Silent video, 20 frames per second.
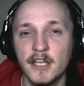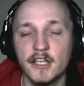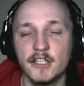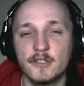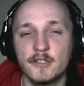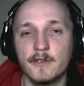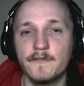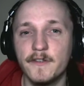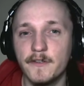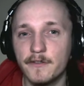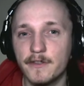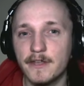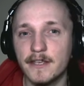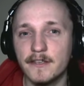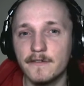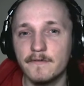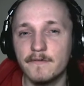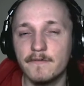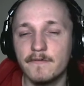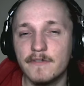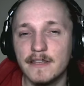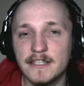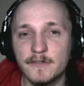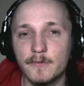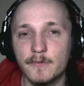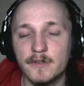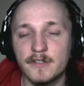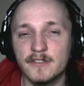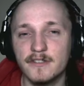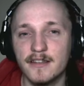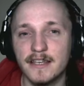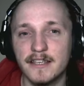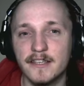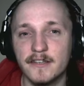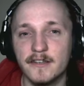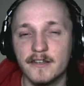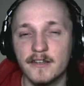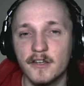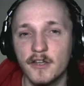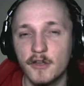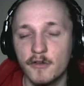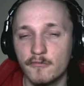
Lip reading: So if you think of this one as like a